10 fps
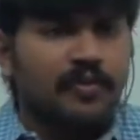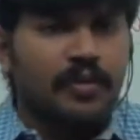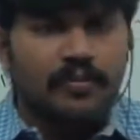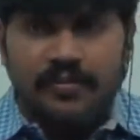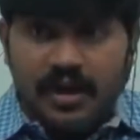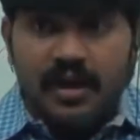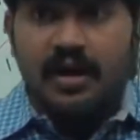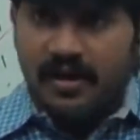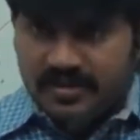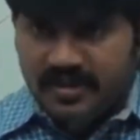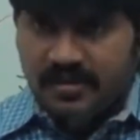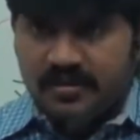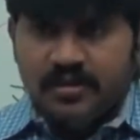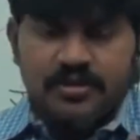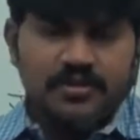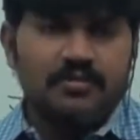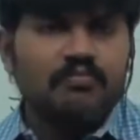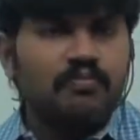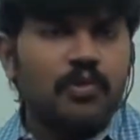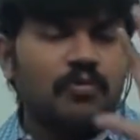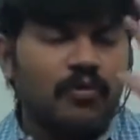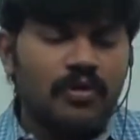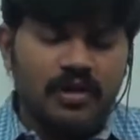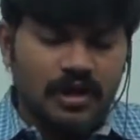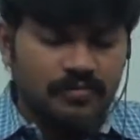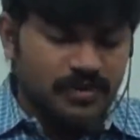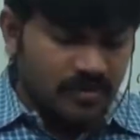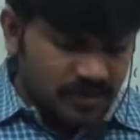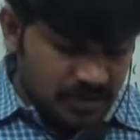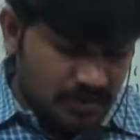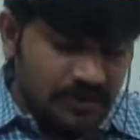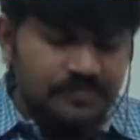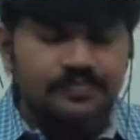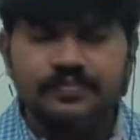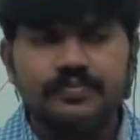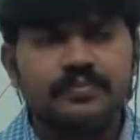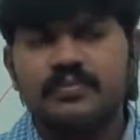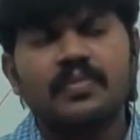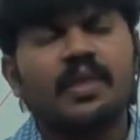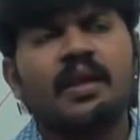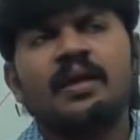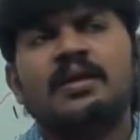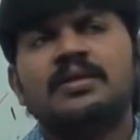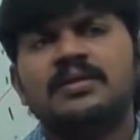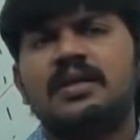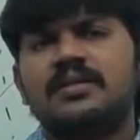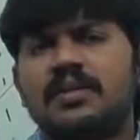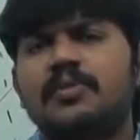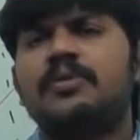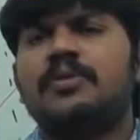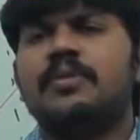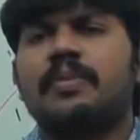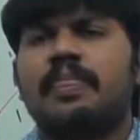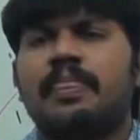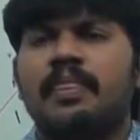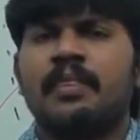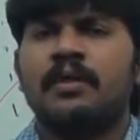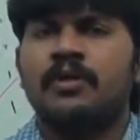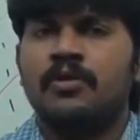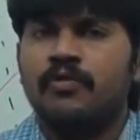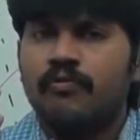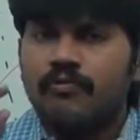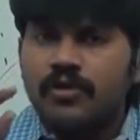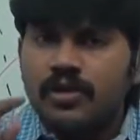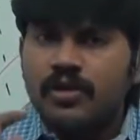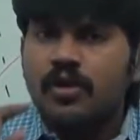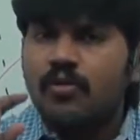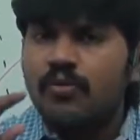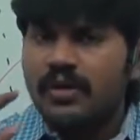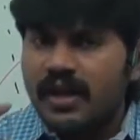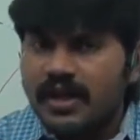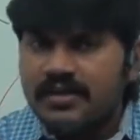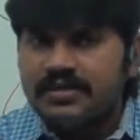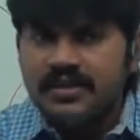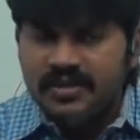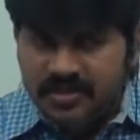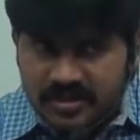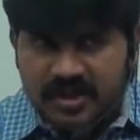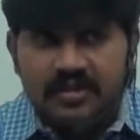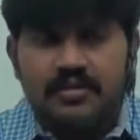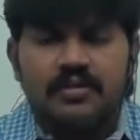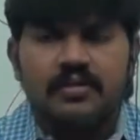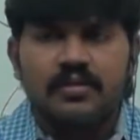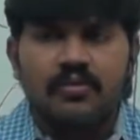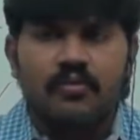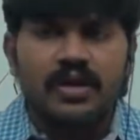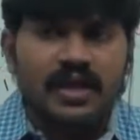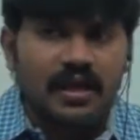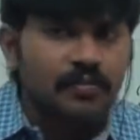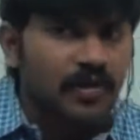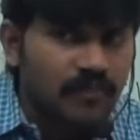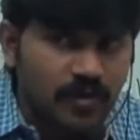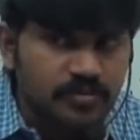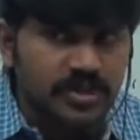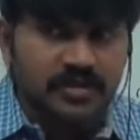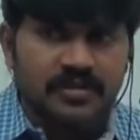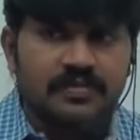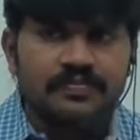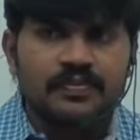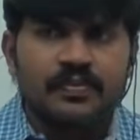people may ask, simple word, observe this one. Sir, suppose without existing one type of object,